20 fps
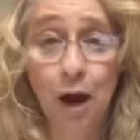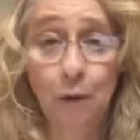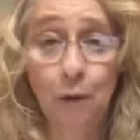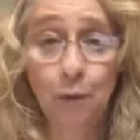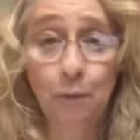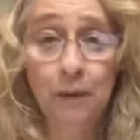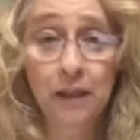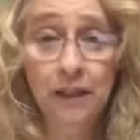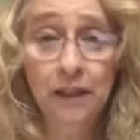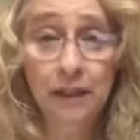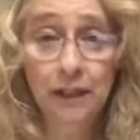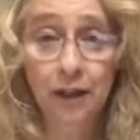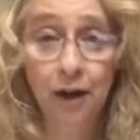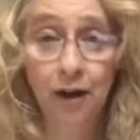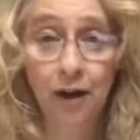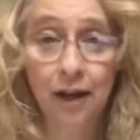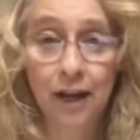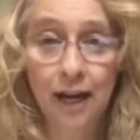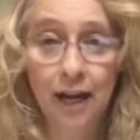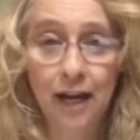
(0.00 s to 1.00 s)
will be
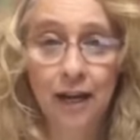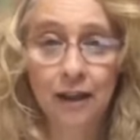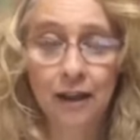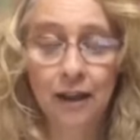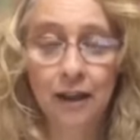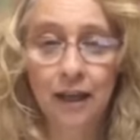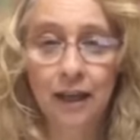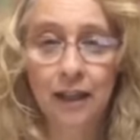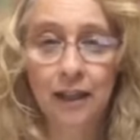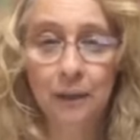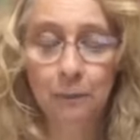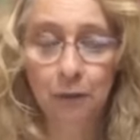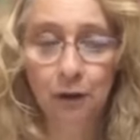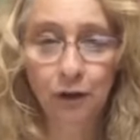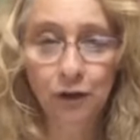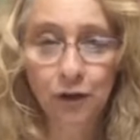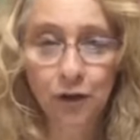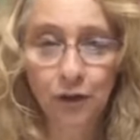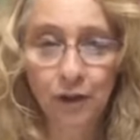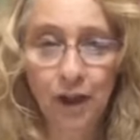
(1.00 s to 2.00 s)
starting the
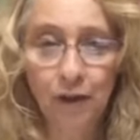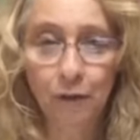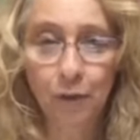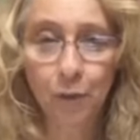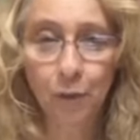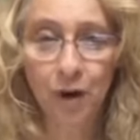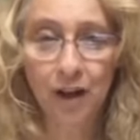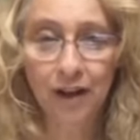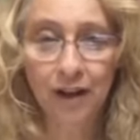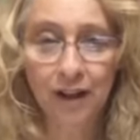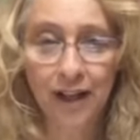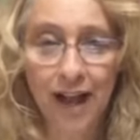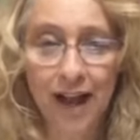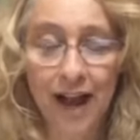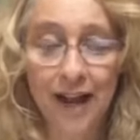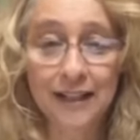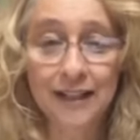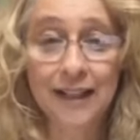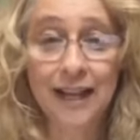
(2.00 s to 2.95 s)
Spiritual Level 1 class,